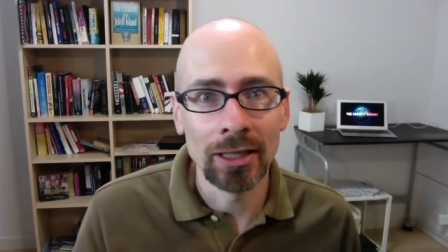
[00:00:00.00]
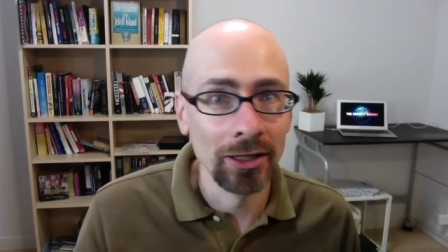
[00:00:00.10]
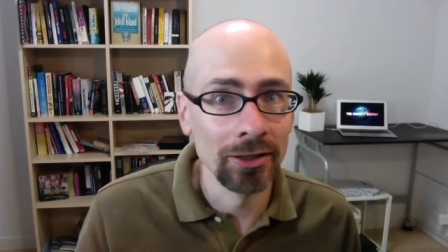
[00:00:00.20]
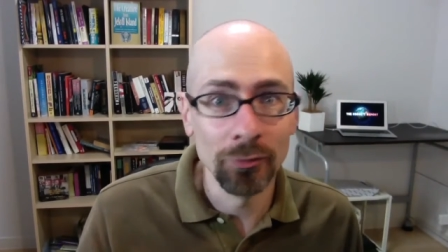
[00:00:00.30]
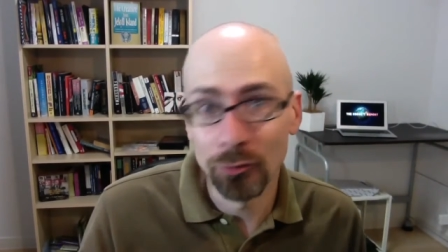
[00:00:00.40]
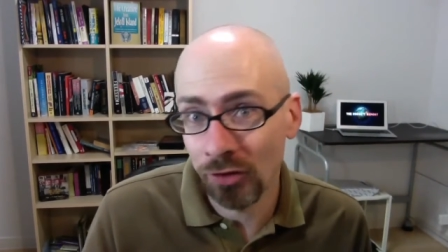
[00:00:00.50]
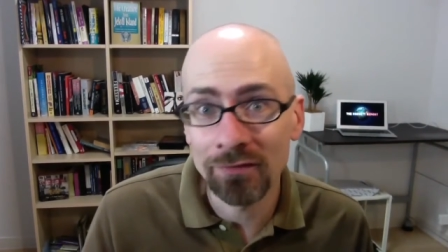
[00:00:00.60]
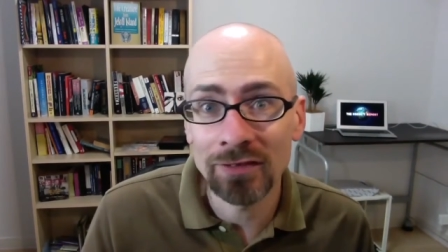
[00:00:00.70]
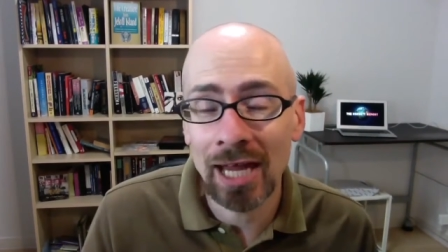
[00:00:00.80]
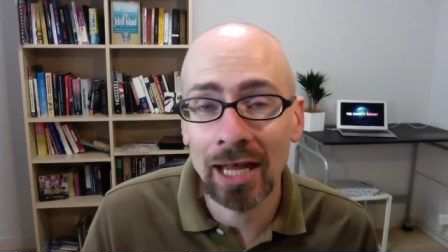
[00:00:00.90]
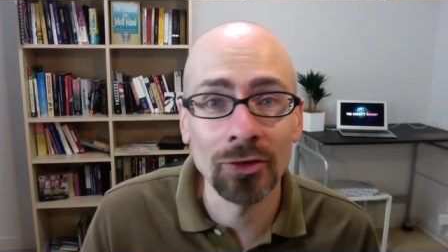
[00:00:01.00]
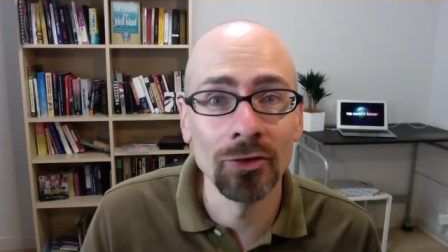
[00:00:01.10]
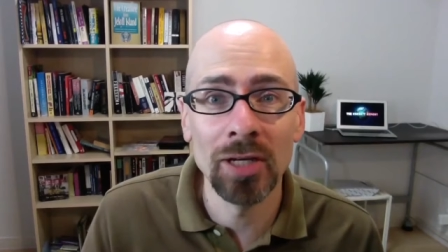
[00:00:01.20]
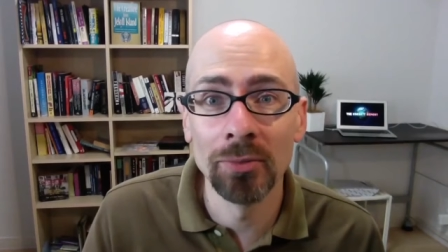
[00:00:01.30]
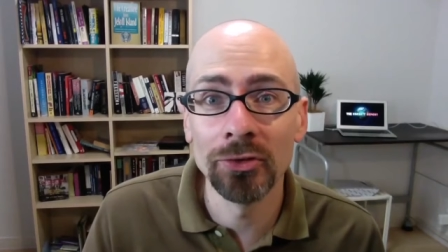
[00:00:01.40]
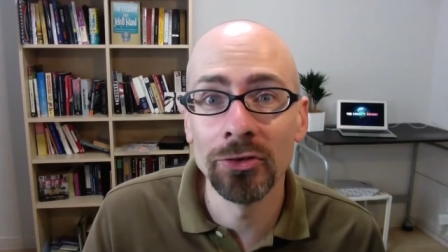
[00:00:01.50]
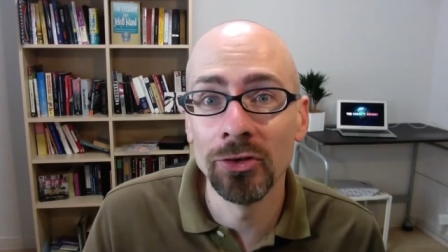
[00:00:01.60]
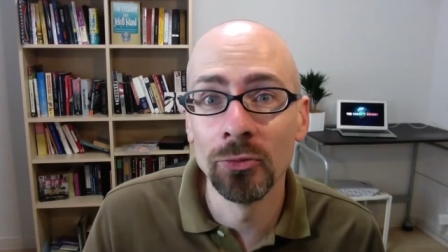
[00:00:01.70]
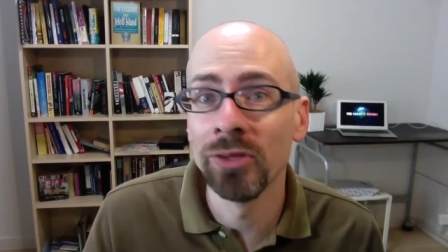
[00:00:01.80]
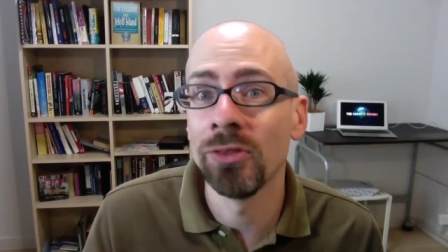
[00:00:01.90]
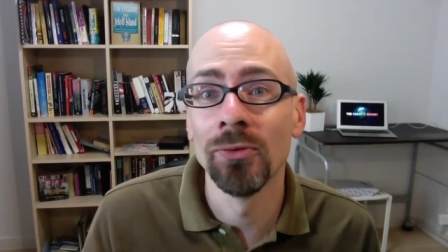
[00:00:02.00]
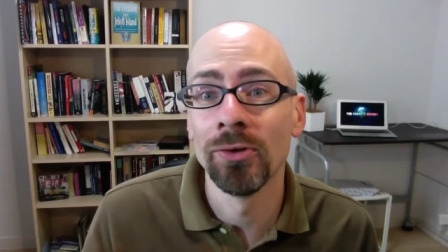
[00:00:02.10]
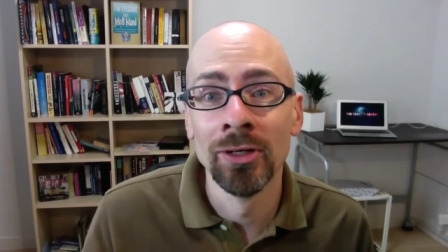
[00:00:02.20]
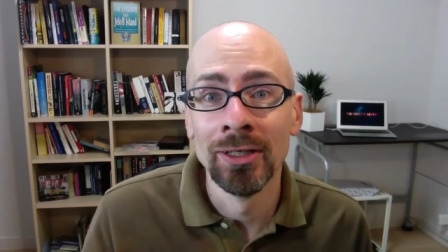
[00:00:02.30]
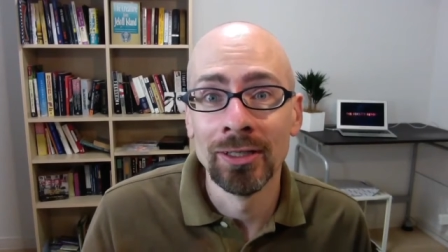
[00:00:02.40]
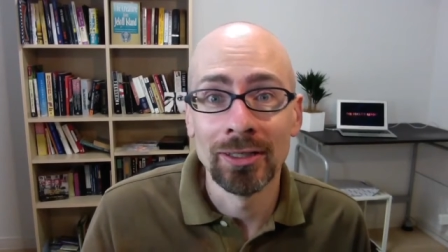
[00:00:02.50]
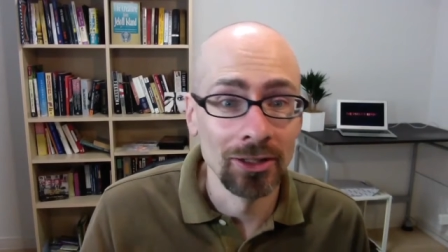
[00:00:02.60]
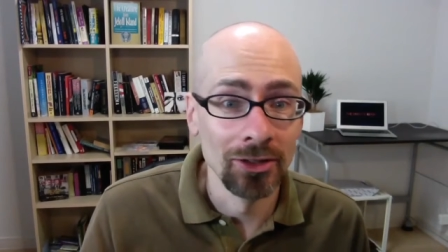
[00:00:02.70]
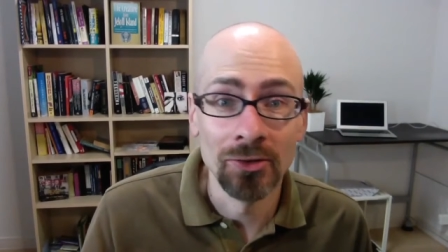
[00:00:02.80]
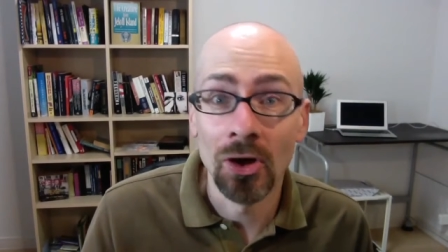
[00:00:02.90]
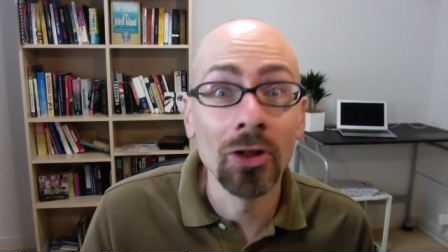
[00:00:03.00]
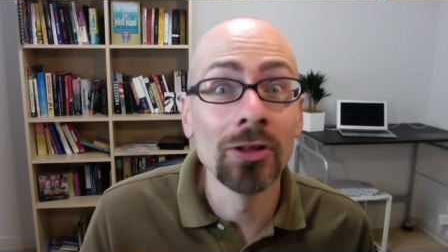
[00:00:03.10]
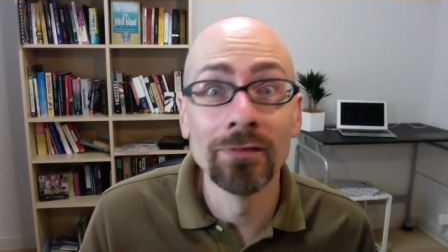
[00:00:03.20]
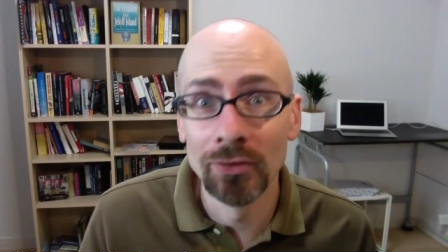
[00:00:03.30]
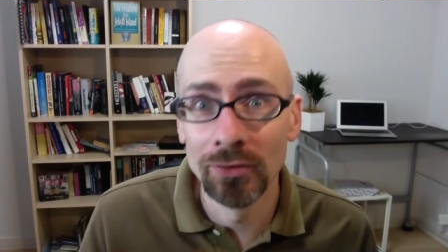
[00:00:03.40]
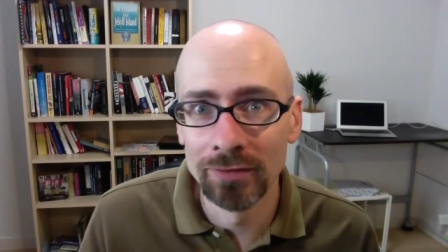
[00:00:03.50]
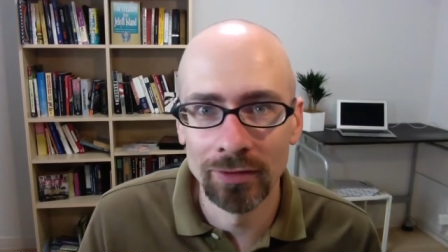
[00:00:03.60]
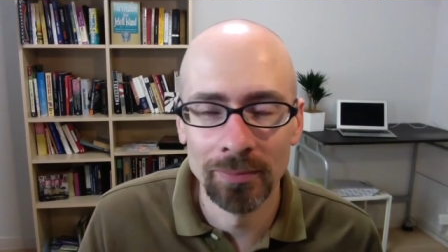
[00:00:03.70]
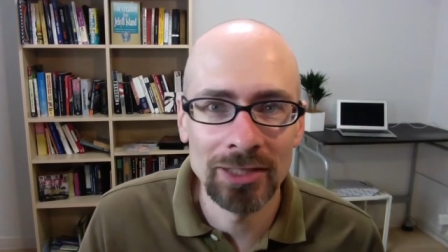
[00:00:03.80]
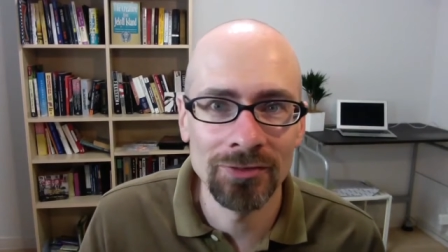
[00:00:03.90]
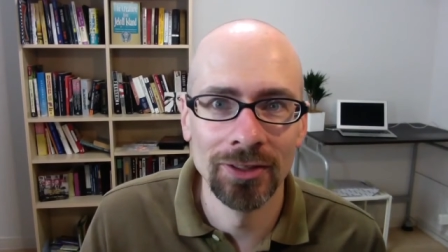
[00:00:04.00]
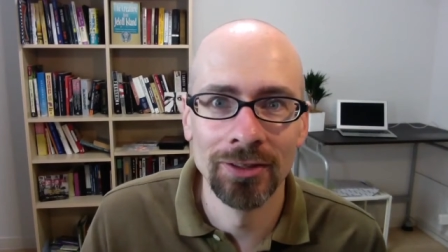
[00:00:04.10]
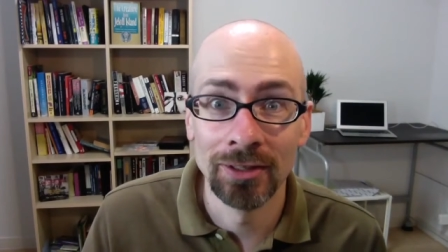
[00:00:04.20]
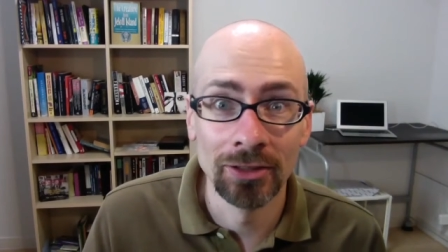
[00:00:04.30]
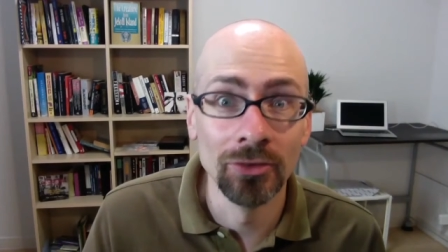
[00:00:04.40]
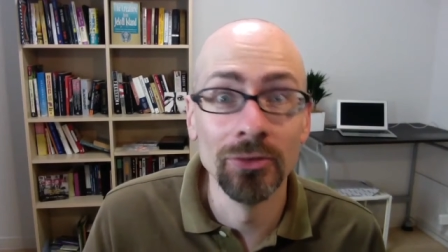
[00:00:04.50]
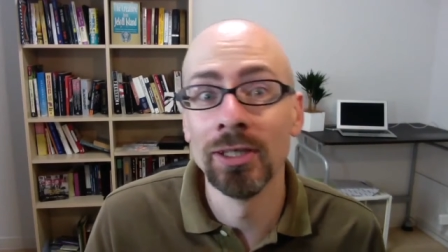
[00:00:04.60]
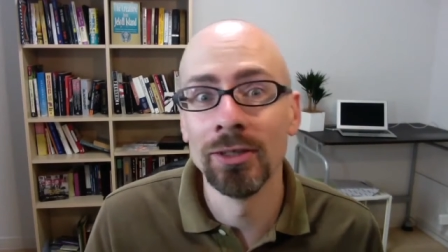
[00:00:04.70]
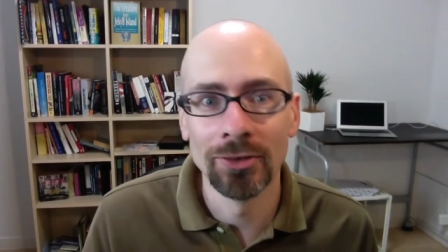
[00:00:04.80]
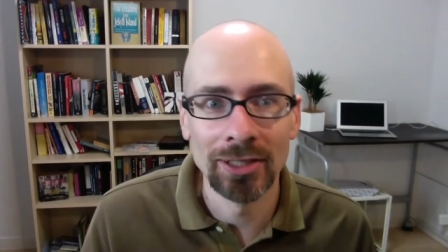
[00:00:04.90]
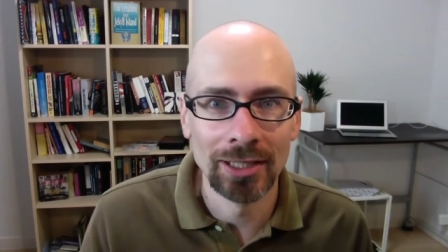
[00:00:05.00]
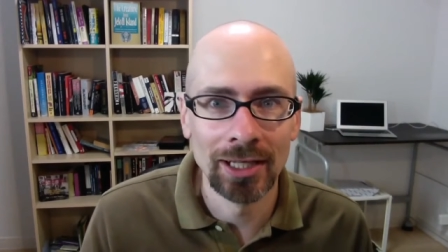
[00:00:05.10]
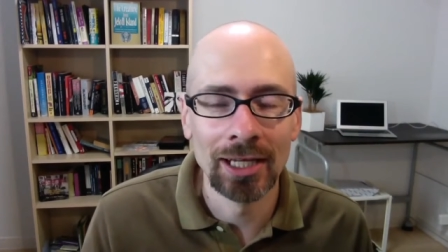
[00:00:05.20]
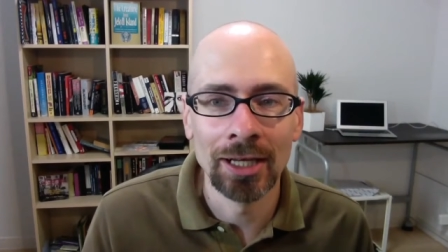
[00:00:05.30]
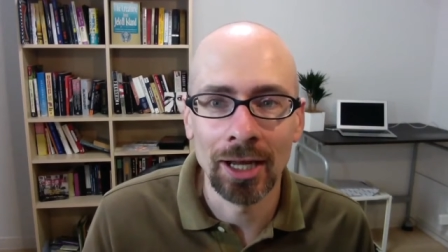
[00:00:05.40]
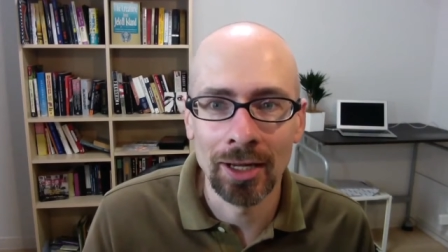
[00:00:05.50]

uh, crafty hackers be able to do with your, you know, all of your information, including your DNA?